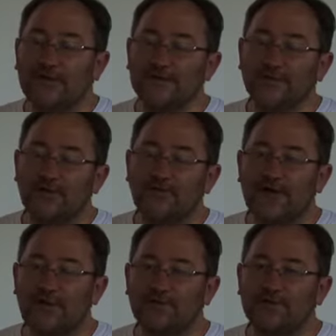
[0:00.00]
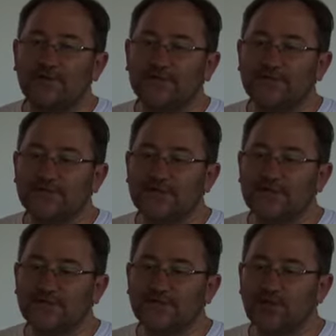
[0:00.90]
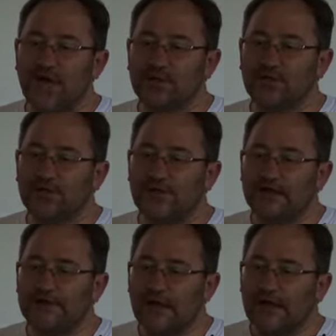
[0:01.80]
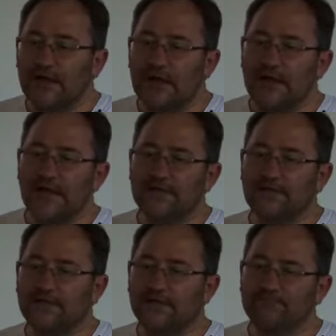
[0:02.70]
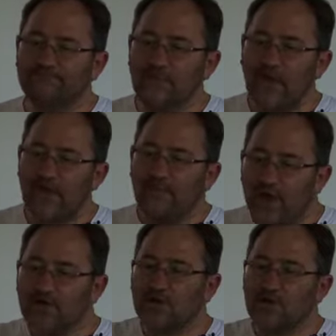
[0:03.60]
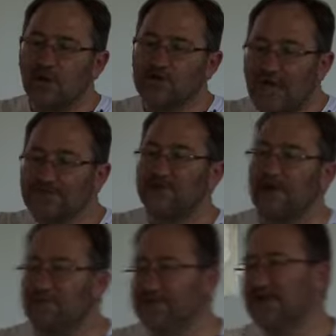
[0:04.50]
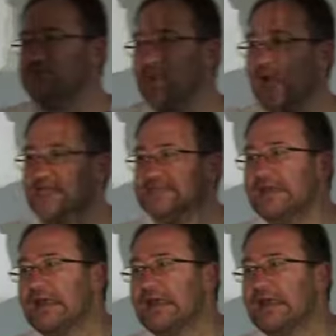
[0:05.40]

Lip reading: sort of come up to this situation that biotechnology has become decentralized.